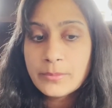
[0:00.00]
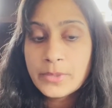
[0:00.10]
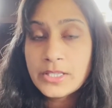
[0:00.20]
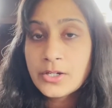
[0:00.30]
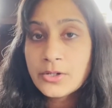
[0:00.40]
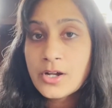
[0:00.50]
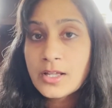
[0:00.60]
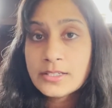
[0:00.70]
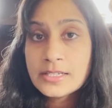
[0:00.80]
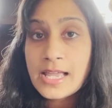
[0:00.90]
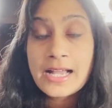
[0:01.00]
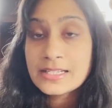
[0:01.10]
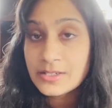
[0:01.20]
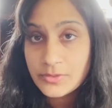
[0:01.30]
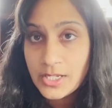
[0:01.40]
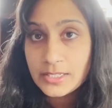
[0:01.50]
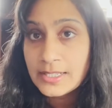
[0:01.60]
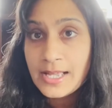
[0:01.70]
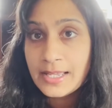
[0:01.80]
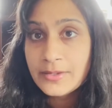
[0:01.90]
but they are not active, not
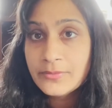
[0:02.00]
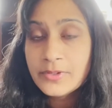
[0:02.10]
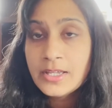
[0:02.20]
live,